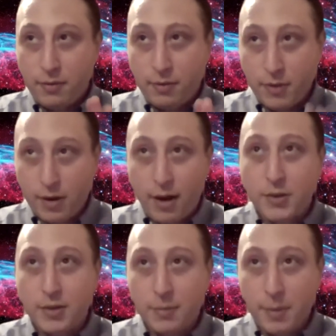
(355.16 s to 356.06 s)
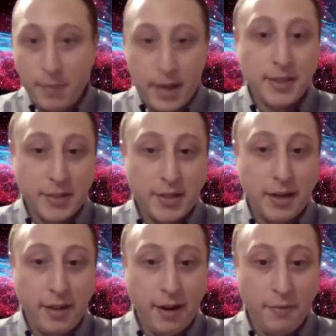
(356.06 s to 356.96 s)
there are some amazing state of
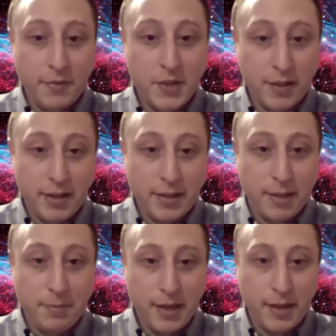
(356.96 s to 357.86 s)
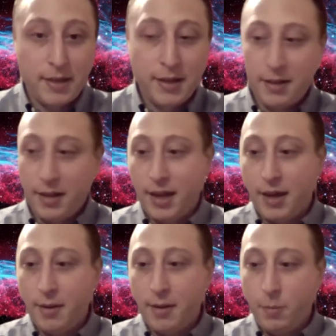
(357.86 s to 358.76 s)
the art facilities up here.
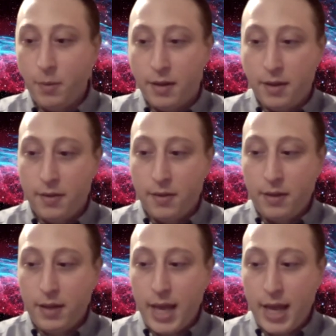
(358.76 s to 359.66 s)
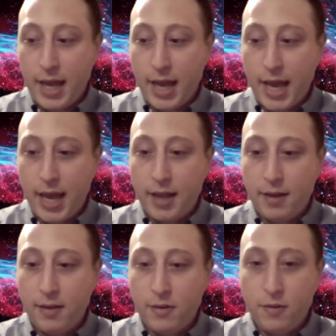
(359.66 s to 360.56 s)
Um,
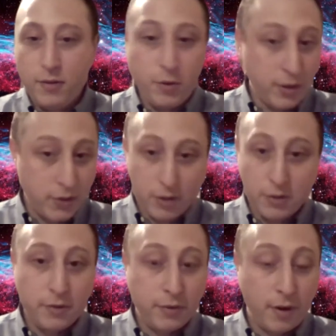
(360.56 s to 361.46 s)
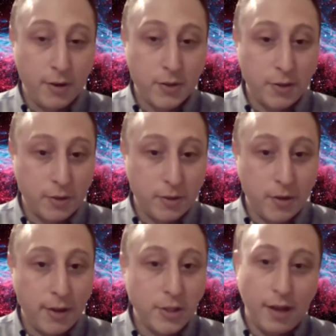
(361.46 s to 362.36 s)
and you could still do horizontal
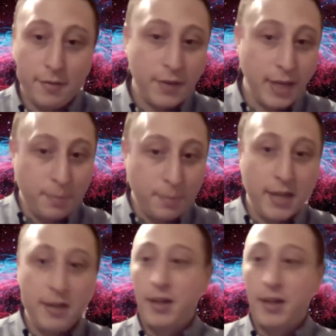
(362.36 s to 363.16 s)
launch off of an airplane.